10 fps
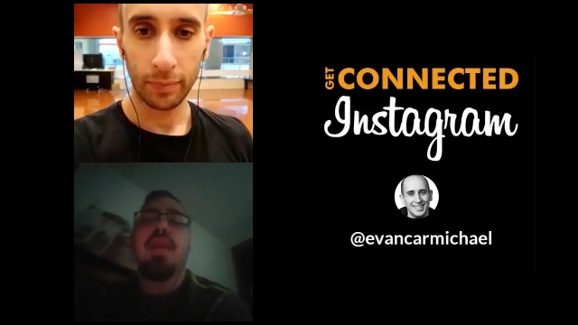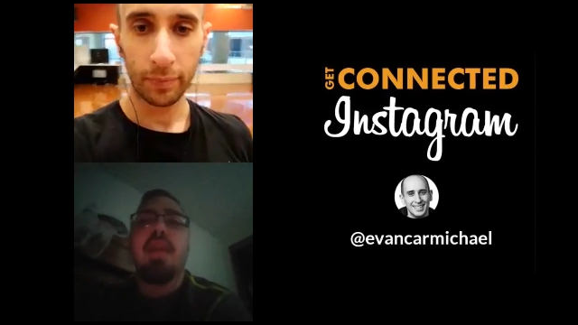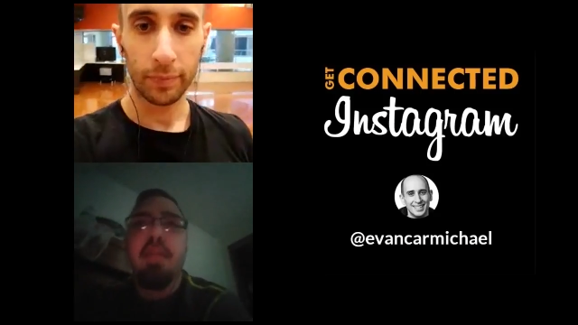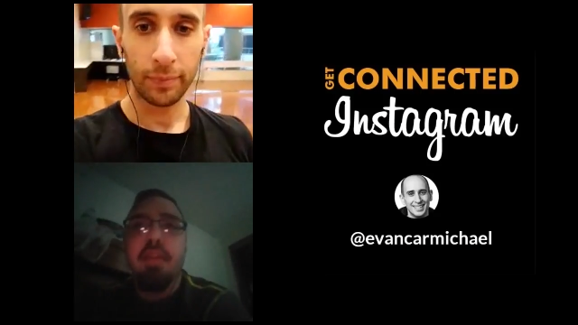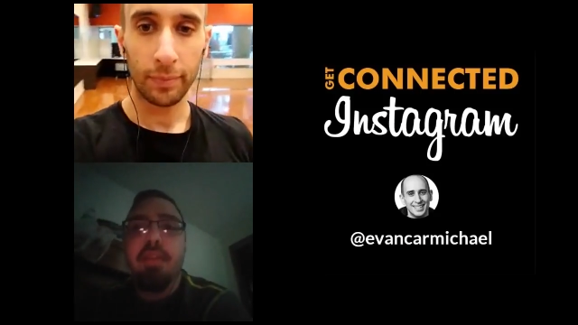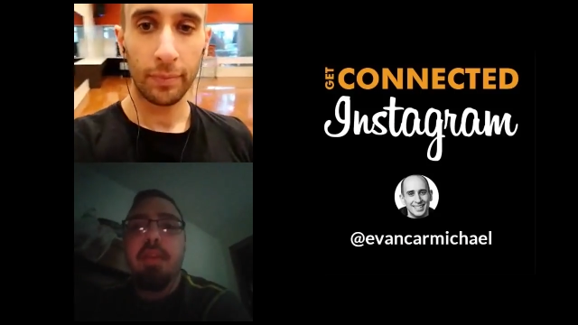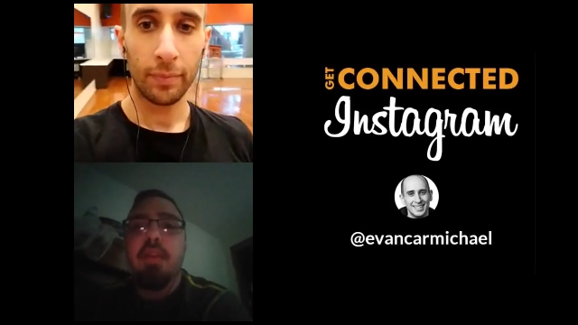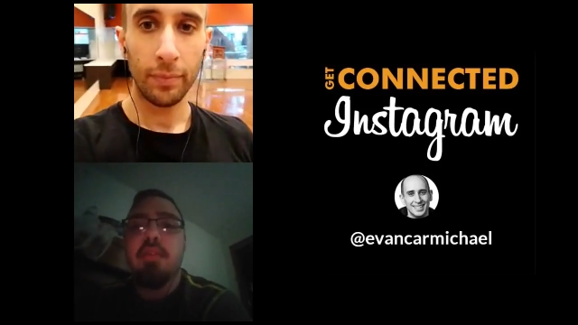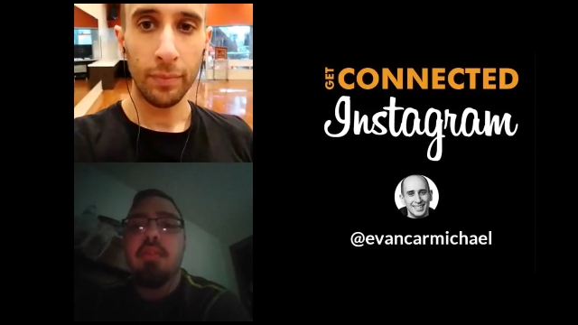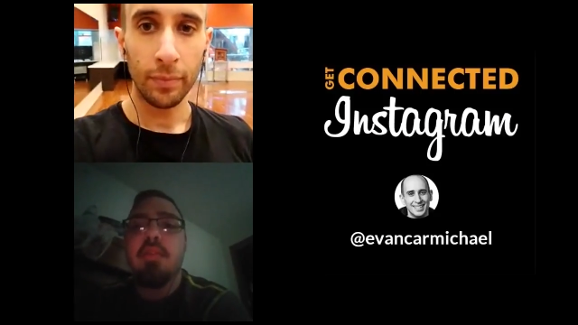Speaker 1: like other
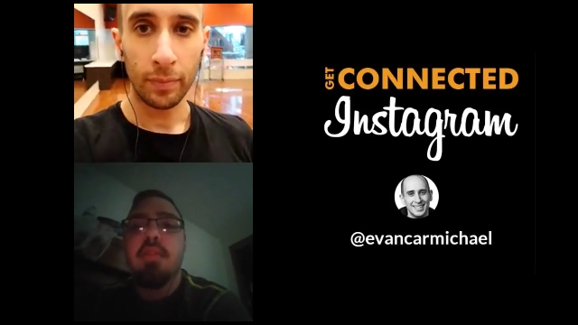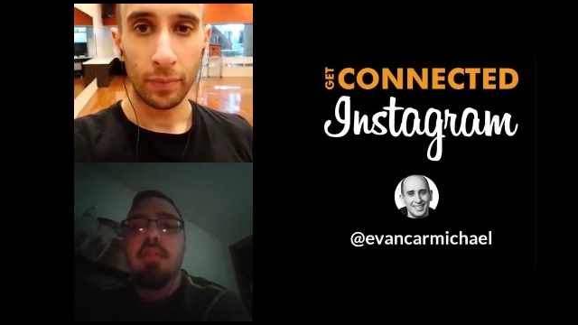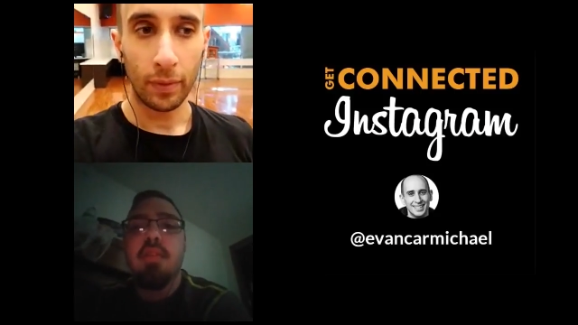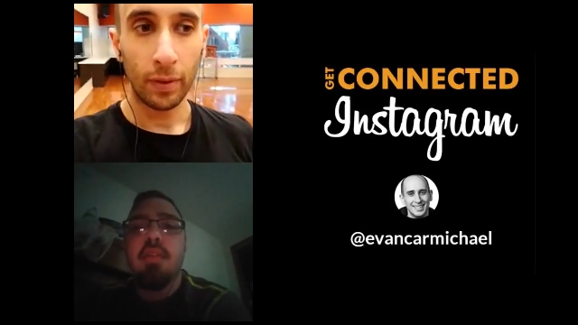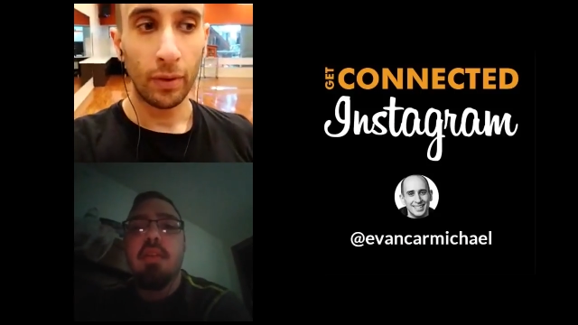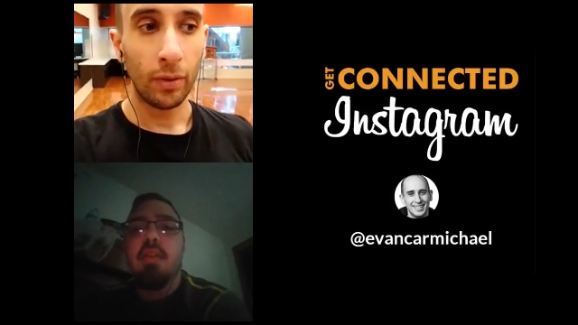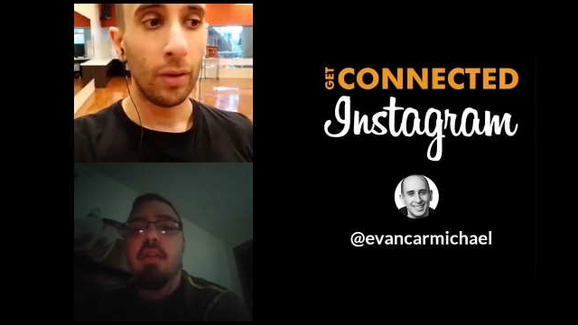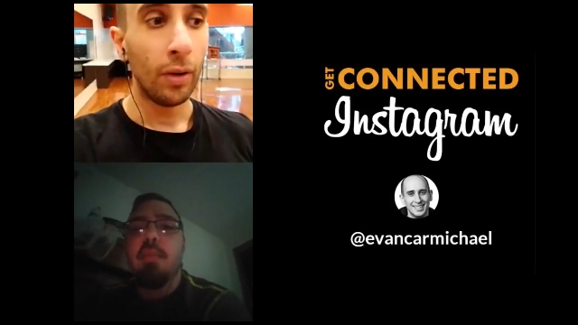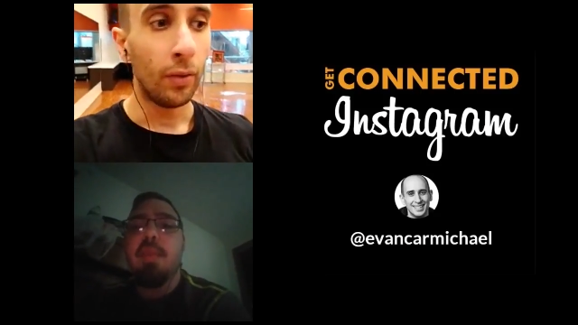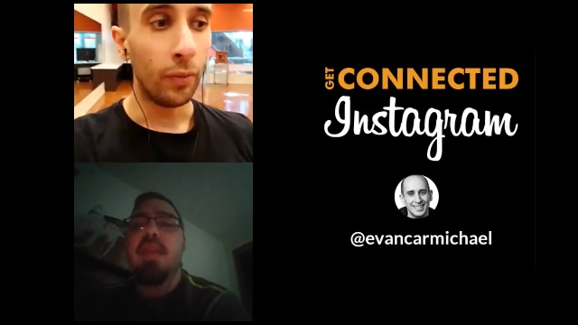things.
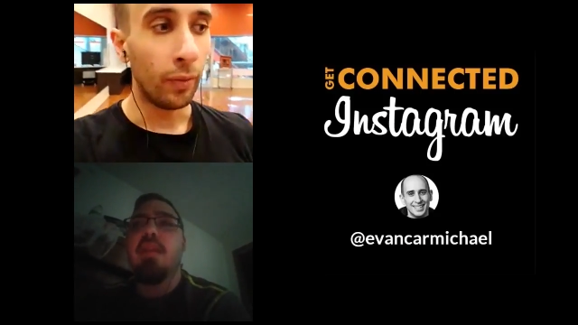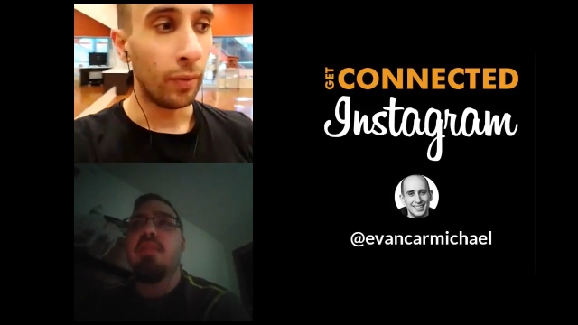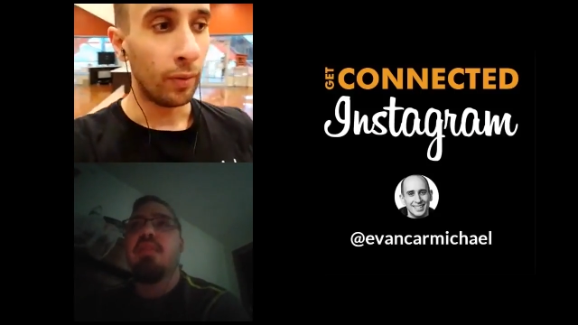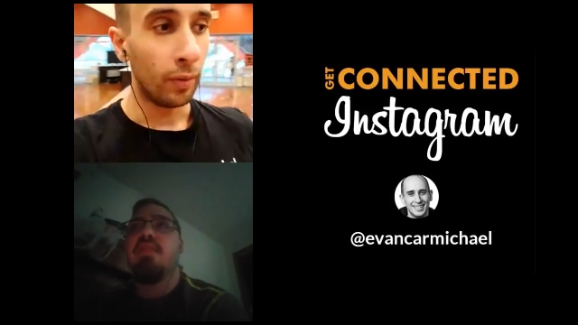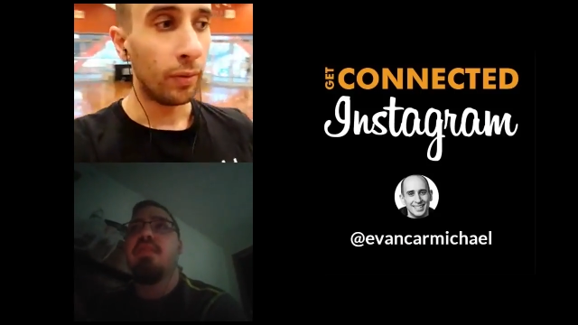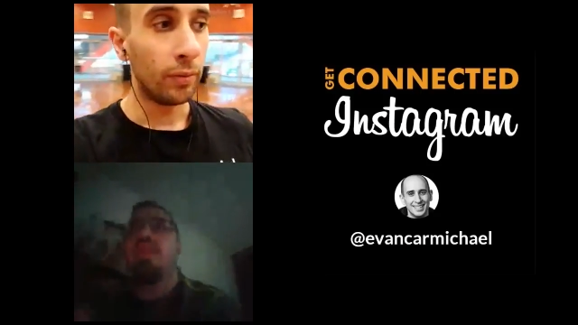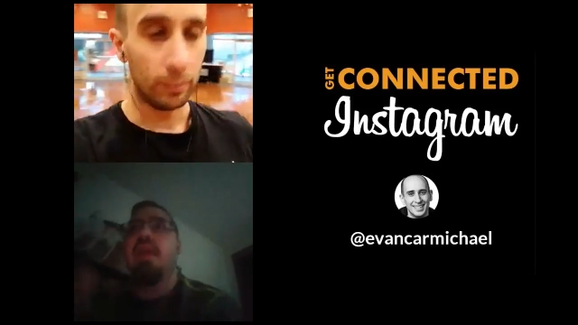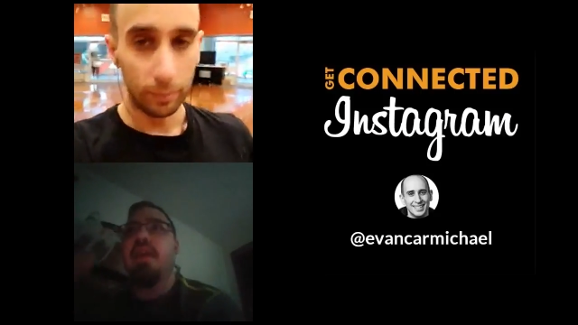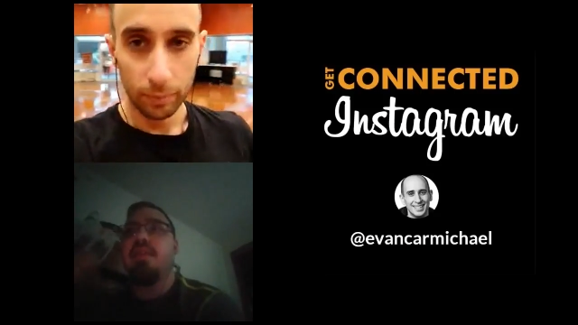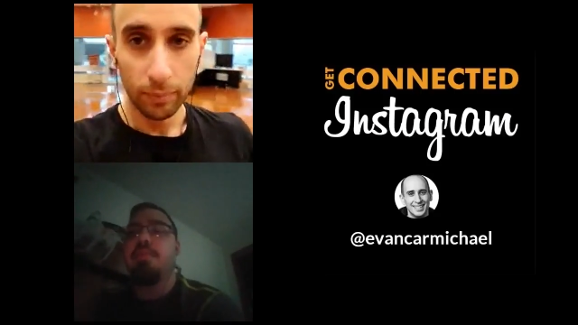Because it's
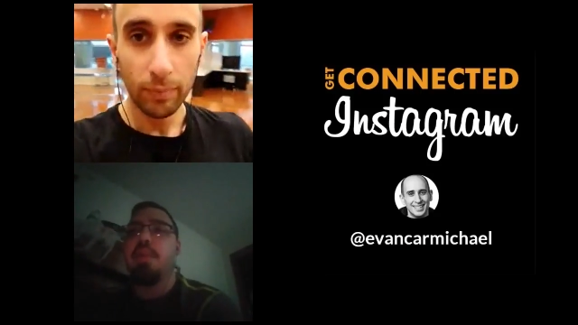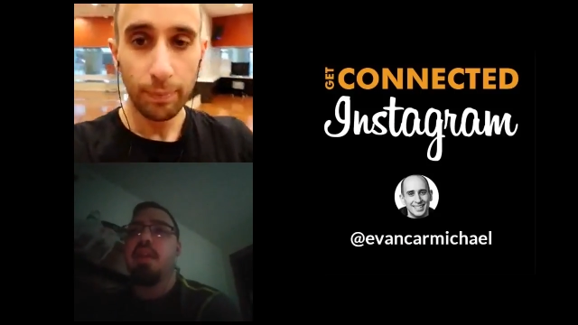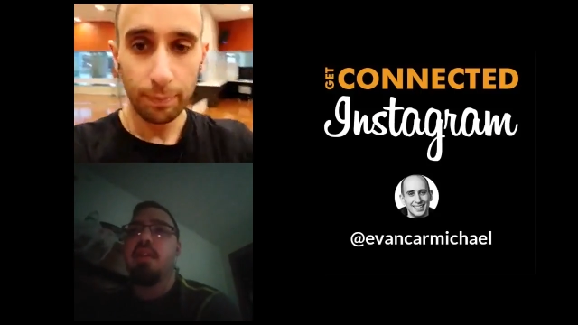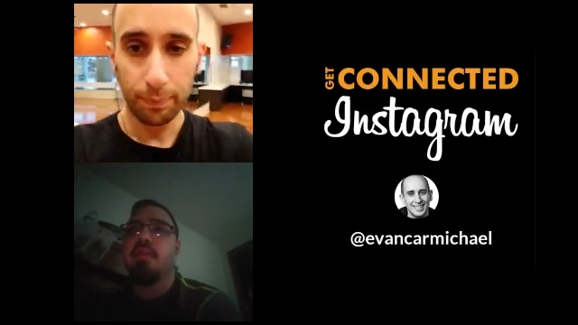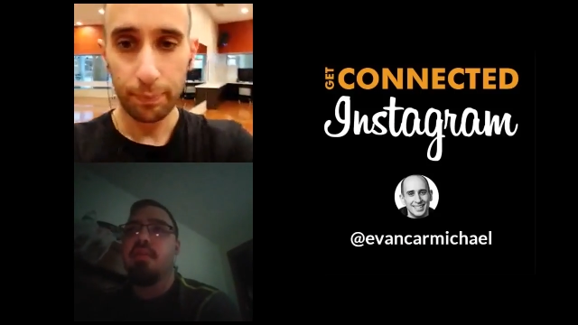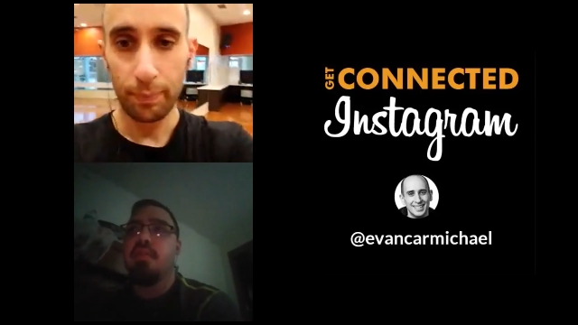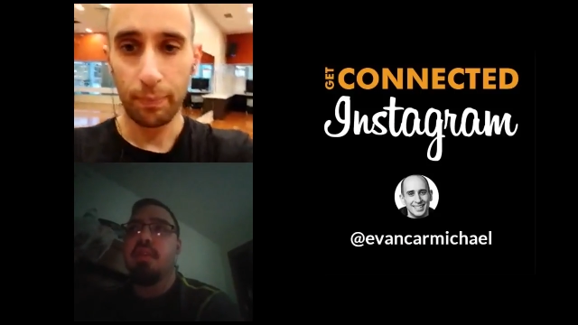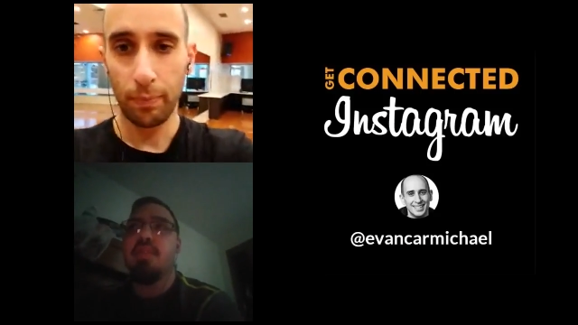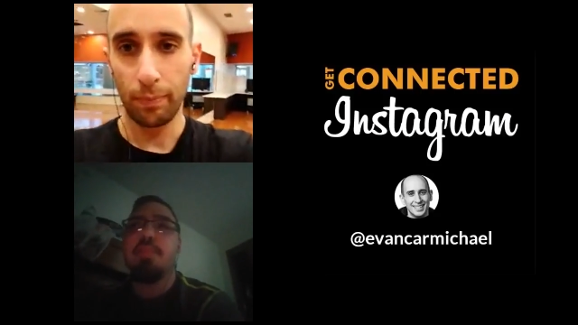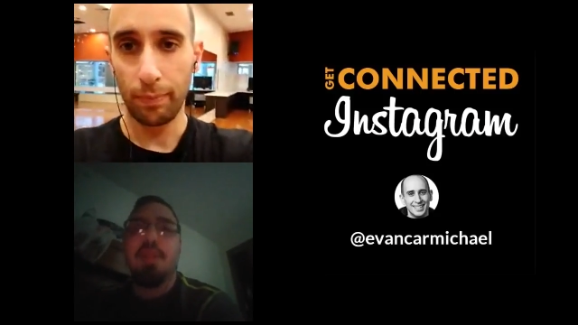experience,
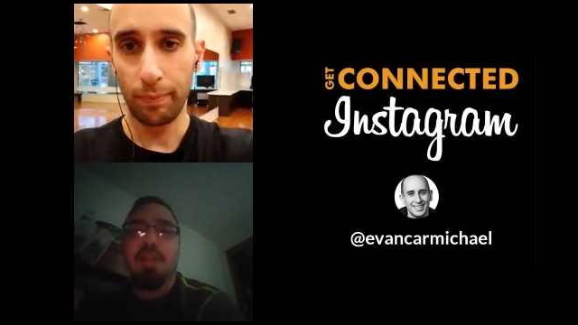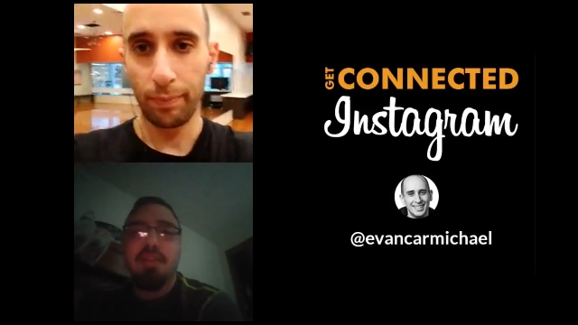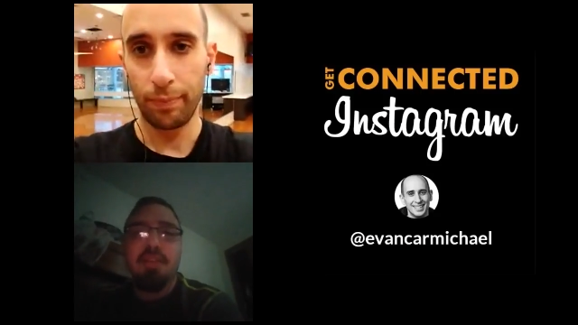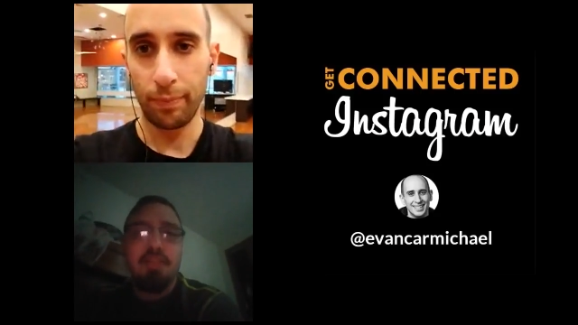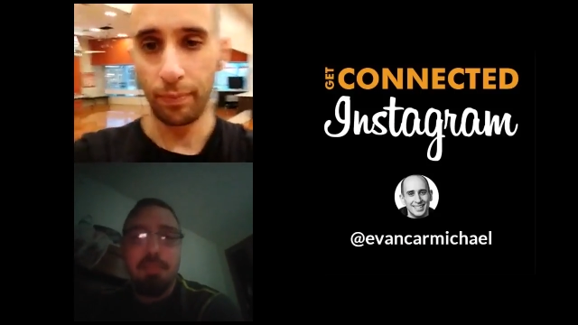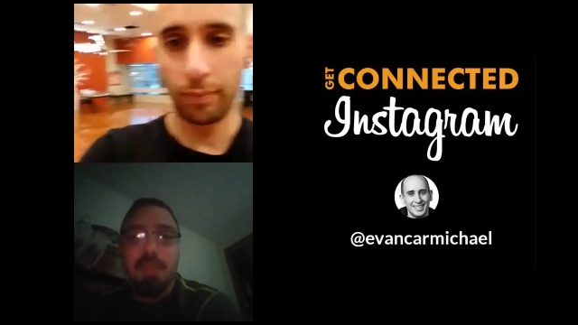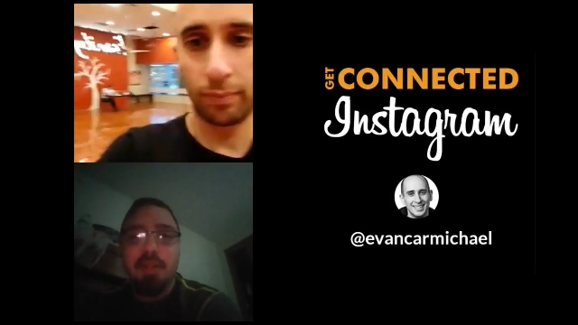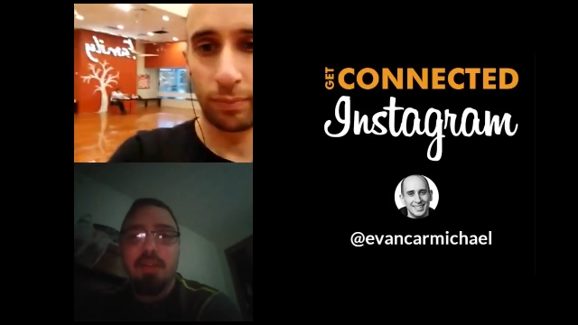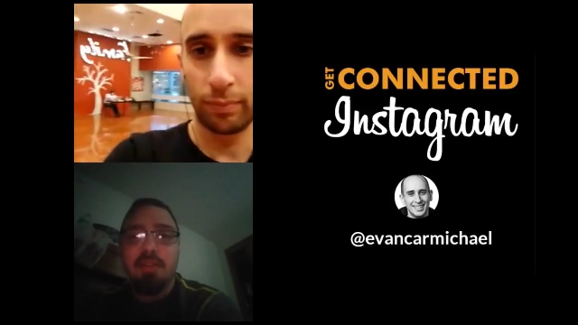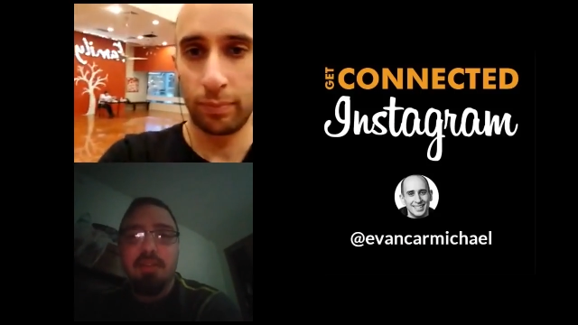experience,
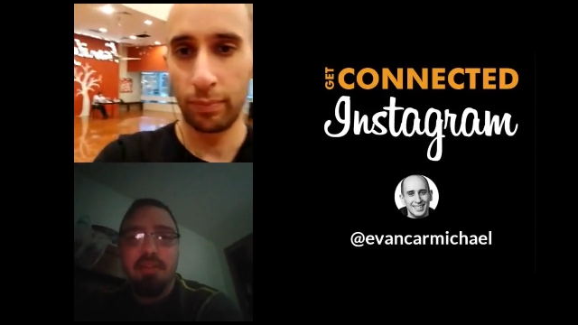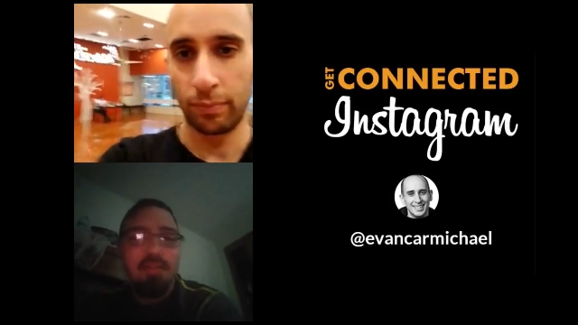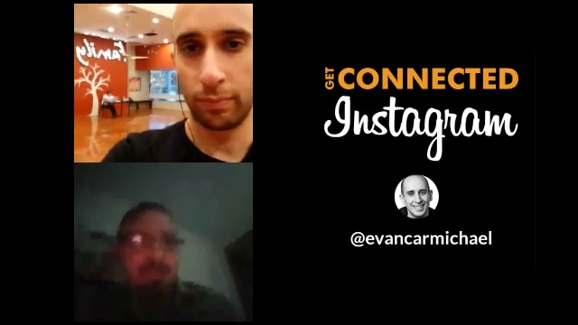experience.